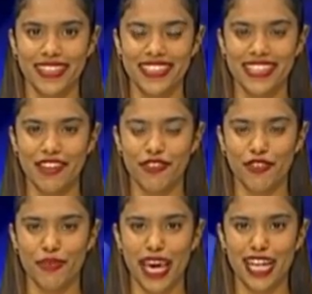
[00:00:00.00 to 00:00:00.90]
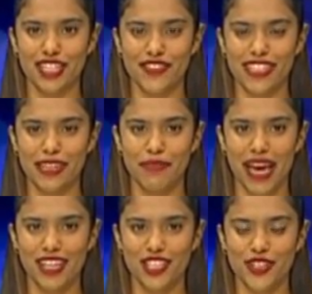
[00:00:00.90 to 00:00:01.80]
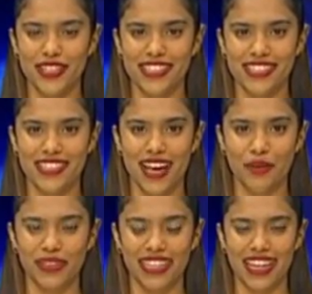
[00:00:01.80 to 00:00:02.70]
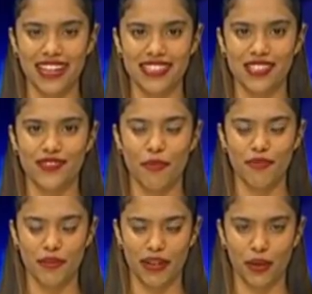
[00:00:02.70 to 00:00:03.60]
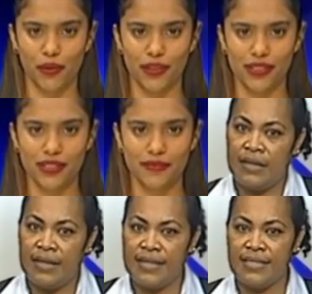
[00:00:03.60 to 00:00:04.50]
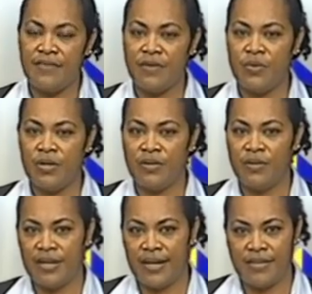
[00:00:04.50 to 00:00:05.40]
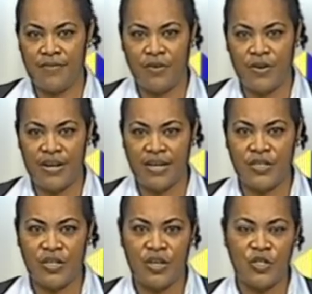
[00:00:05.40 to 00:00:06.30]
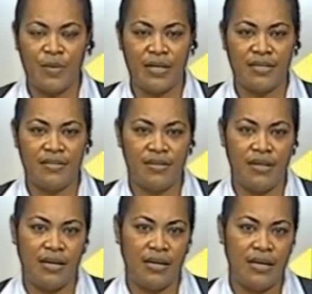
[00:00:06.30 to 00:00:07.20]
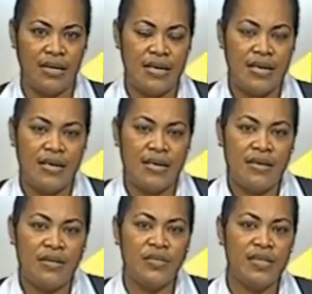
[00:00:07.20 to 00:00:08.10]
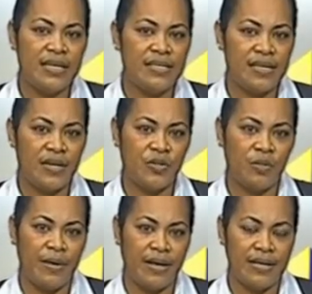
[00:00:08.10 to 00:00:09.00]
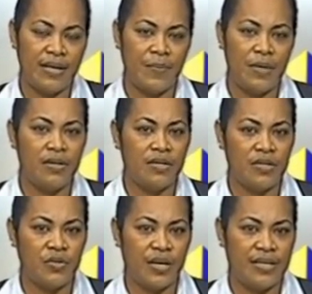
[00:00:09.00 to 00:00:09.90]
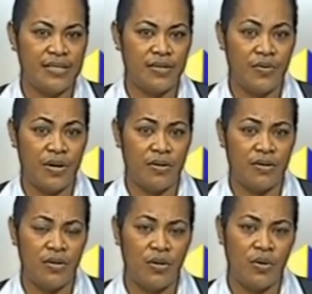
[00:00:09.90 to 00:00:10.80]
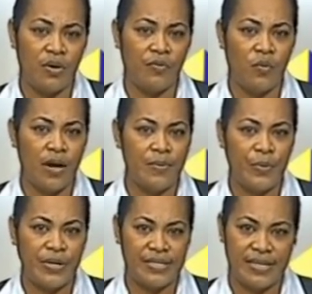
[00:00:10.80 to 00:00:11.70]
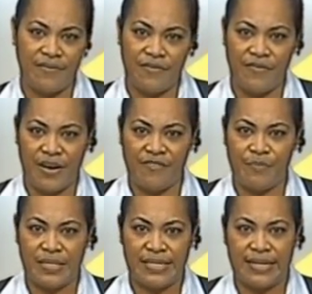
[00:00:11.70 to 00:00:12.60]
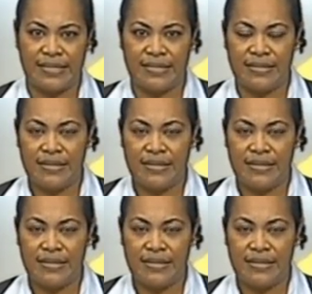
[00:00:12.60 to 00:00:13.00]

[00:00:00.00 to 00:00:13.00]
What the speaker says: Sanifa from HSC Bank joins us now with the latest from the money world. Let's have a quick look at the foreign exchange market today. New Zealand Central Bank kept interest rates at a record low of 1.75%.